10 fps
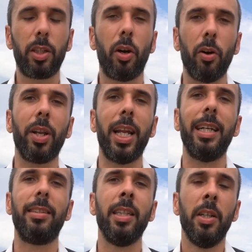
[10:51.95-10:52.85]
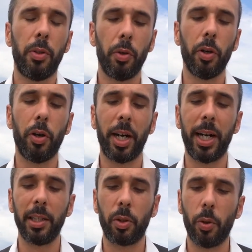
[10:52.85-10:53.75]
coldness to your
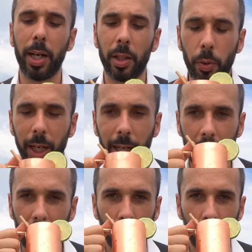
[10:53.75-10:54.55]
hand quite quickly.